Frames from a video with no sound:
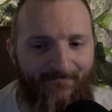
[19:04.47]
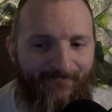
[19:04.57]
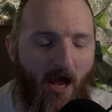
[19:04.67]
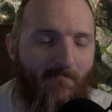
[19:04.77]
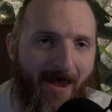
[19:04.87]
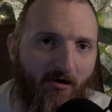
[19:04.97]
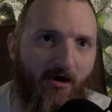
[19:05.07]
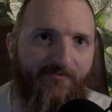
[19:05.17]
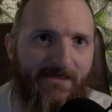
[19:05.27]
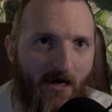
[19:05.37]
amount
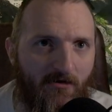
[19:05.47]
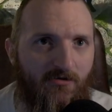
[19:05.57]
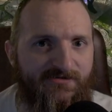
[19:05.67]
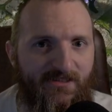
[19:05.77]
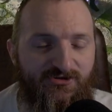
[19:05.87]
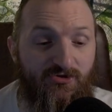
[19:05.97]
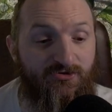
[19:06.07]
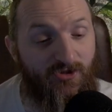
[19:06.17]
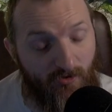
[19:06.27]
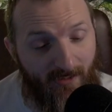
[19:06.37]
of yellows that you
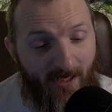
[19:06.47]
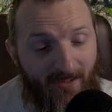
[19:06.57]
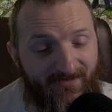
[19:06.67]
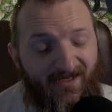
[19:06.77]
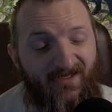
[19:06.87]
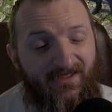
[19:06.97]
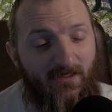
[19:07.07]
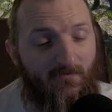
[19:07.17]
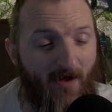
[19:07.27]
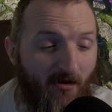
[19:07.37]
do get and the
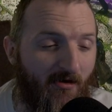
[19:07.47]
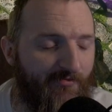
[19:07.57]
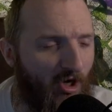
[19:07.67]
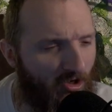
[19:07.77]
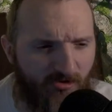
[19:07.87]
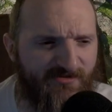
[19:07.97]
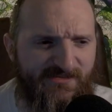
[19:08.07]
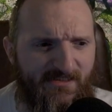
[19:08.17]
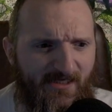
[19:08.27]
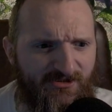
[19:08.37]
amount of
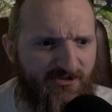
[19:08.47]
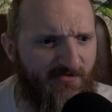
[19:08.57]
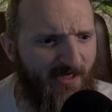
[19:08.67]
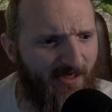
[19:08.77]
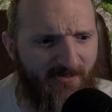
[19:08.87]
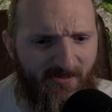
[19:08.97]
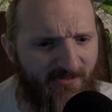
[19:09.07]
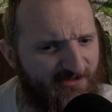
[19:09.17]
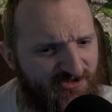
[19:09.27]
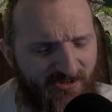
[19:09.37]
currency that you get
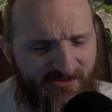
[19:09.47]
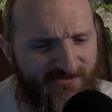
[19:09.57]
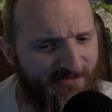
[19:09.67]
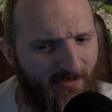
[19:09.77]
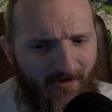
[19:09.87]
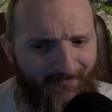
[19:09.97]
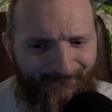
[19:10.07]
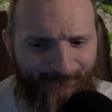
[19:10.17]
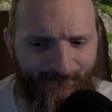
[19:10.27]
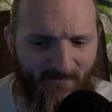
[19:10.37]
is just
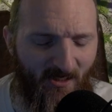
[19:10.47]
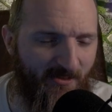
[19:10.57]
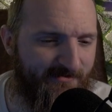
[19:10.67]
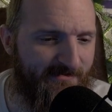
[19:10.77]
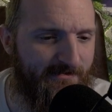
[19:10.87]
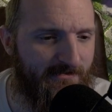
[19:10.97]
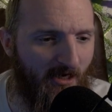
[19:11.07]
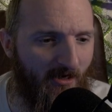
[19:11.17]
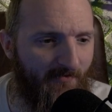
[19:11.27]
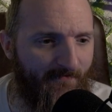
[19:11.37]
it's
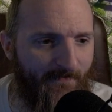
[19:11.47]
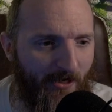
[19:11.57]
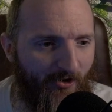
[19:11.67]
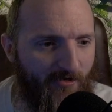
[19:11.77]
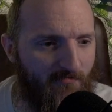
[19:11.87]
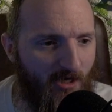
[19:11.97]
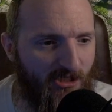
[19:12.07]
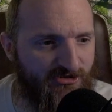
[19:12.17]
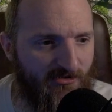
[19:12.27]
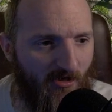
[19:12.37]
not very
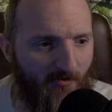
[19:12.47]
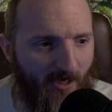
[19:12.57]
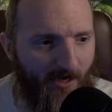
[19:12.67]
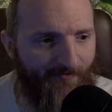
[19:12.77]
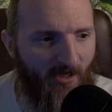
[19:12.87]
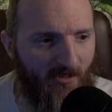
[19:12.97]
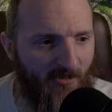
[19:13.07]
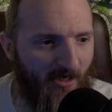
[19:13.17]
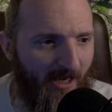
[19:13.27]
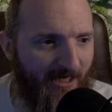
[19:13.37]
much, okay?
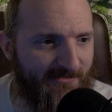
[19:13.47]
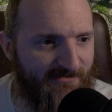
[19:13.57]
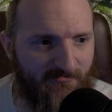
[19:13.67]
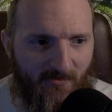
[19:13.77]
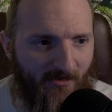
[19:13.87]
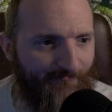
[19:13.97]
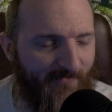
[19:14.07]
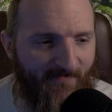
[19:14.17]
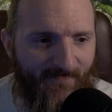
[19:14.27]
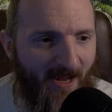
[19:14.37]
As
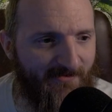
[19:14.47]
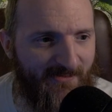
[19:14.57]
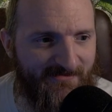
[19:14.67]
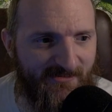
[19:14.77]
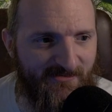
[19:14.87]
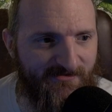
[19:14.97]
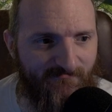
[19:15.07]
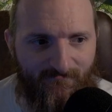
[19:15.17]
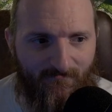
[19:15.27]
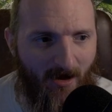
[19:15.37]
in fact, this is
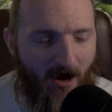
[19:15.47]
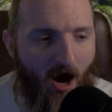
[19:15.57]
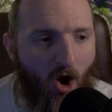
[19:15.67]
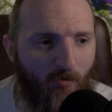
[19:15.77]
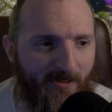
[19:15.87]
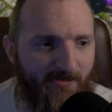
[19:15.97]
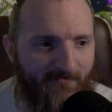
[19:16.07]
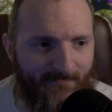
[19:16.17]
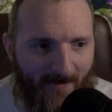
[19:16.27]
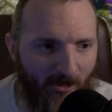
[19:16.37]
my only
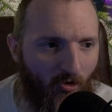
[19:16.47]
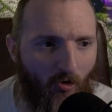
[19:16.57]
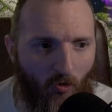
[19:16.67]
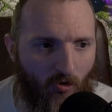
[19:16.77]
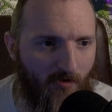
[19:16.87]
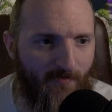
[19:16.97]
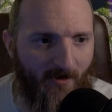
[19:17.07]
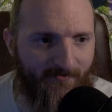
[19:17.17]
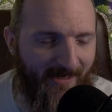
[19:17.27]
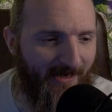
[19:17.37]
Veil Orb
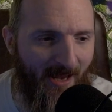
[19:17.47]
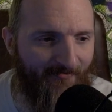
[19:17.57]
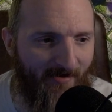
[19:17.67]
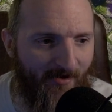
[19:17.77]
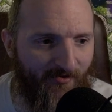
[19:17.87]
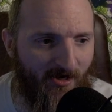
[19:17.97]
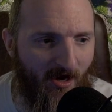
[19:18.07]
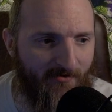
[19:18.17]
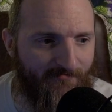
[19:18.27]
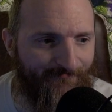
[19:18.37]
that I've ever
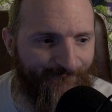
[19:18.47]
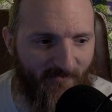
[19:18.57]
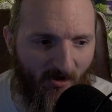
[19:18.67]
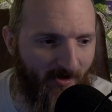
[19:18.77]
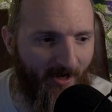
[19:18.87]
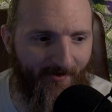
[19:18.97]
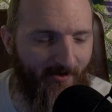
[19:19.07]
gotten, okay?